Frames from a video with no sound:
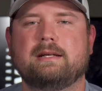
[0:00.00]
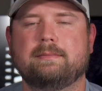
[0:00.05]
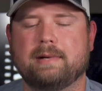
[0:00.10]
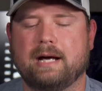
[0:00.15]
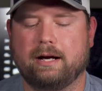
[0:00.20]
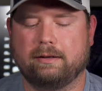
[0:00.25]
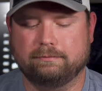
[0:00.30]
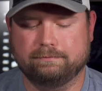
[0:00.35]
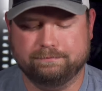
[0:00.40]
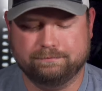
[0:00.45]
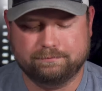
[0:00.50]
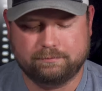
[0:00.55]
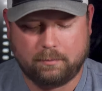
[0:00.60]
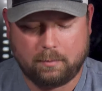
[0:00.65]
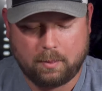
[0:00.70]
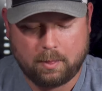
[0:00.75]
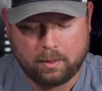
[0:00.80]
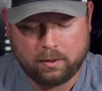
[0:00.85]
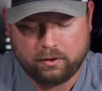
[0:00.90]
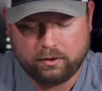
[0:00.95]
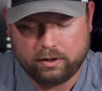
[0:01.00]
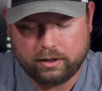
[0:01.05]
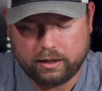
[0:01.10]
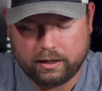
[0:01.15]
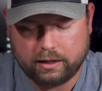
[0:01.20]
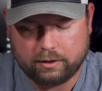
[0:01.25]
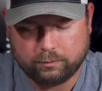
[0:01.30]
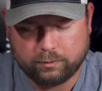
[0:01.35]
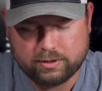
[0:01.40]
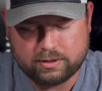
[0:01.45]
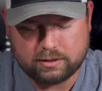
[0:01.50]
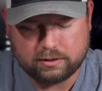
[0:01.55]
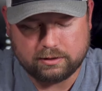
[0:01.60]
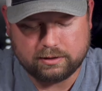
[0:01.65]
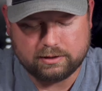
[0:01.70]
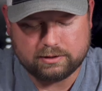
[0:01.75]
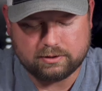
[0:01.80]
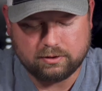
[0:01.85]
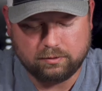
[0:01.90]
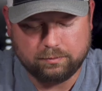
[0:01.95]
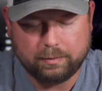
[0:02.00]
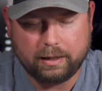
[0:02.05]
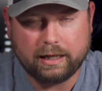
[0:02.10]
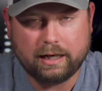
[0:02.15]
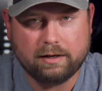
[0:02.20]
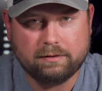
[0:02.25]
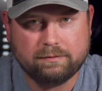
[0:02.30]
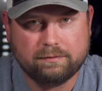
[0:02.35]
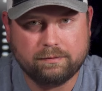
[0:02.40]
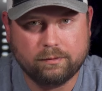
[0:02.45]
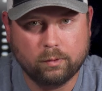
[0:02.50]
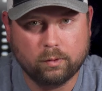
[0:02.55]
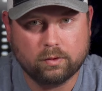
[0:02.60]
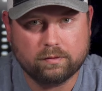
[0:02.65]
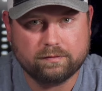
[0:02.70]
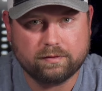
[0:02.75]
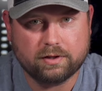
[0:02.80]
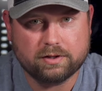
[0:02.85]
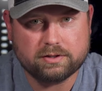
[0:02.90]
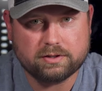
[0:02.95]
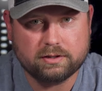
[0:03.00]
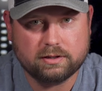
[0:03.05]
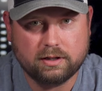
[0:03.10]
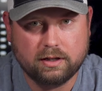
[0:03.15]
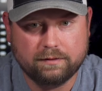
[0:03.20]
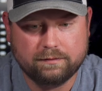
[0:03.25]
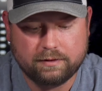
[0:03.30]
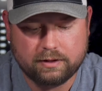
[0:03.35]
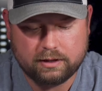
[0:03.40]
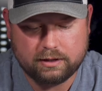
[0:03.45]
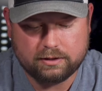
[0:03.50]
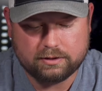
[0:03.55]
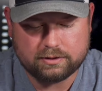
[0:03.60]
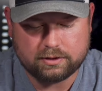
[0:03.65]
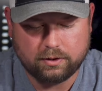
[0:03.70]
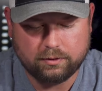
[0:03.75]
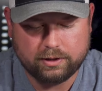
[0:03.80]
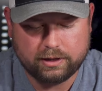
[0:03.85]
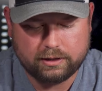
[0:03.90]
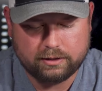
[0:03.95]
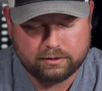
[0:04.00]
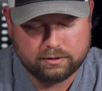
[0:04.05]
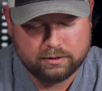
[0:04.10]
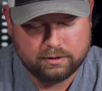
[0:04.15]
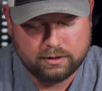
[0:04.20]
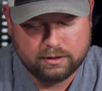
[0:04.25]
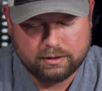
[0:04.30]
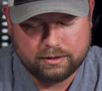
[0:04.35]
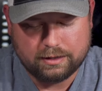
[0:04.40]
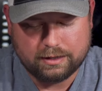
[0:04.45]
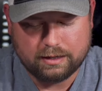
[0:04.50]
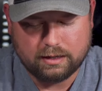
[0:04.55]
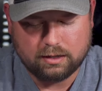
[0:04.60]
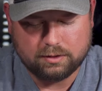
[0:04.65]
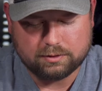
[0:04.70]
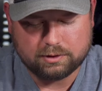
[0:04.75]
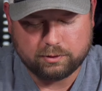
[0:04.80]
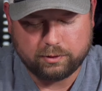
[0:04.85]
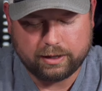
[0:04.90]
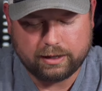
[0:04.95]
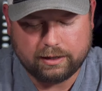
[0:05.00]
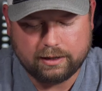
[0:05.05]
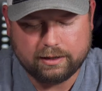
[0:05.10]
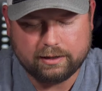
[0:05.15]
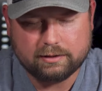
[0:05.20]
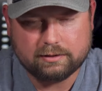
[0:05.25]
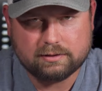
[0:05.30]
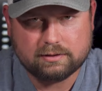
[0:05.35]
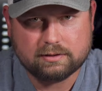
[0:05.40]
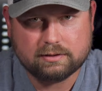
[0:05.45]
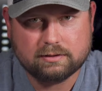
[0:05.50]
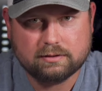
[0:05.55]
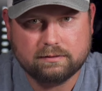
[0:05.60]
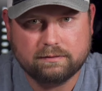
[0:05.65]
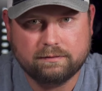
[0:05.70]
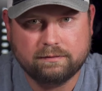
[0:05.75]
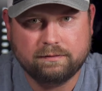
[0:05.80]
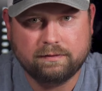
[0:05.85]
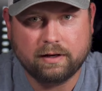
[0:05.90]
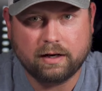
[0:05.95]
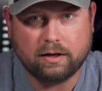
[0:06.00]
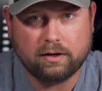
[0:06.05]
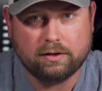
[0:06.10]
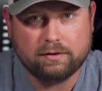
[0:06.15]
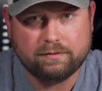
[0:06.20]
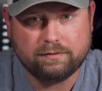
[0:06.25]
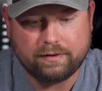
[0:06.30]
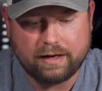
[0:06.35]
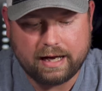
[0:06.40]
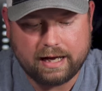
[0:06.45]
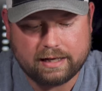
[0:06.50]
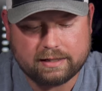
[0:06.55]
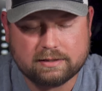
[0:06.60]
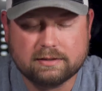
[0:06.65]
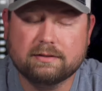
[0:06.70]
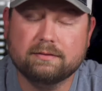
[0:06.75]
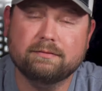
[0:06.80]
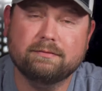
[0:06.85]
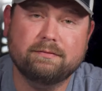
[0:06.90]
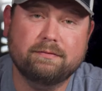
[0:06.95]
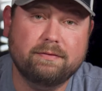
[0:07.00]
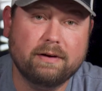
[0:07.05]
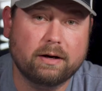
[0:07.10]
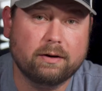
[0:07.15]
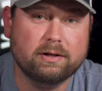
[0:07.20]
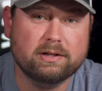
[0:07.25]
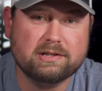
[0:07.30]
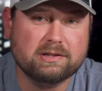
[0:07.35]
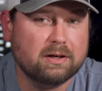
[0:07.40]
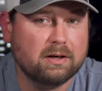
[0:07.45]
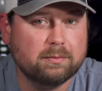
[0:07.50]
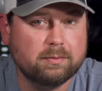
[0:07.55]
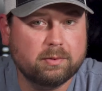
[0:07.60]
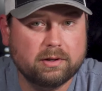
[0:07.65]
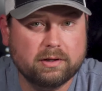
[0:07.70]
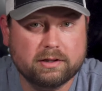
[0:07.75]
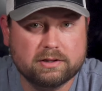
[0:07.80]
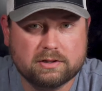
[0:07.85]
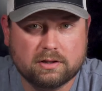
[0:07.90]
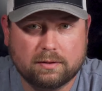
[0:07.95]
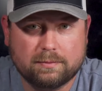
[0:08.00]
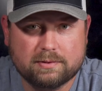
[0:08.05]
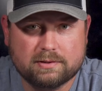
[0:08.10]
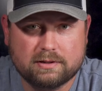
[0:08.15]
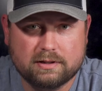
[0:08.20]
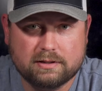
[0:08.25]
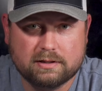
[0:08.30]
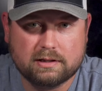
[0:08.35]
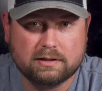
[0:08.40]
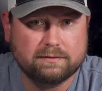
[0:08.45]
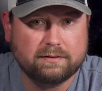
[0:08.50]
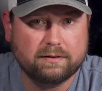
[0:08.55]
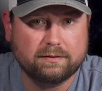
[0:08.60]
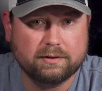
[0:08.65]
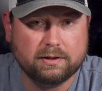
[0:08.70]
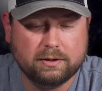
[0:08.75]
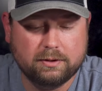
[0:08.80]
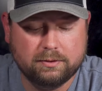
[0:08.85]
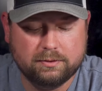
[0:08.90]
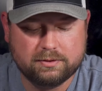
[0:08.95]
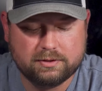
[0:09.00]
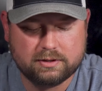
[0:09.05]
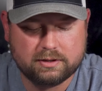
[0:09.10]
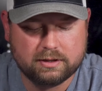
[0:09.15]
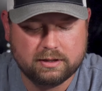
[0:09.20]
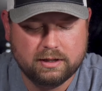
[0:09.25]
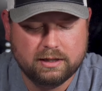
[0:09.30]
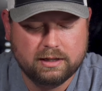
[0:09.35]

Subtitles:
E-Mount. I recently sold my F4 version of the Sony. Great lens, very fast, very sharp, one of the sharpest lenses I've ever used.